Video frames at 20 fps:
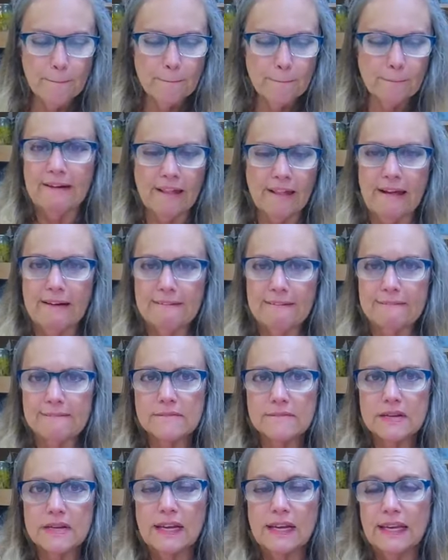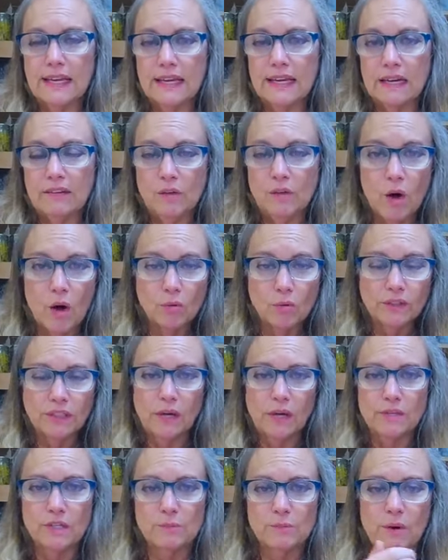Okay? And again, if you only
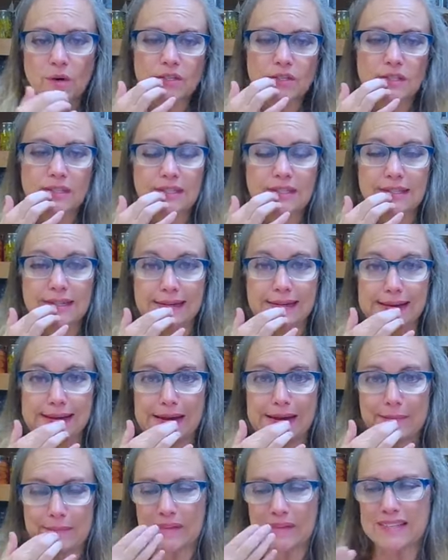know this person's nickname,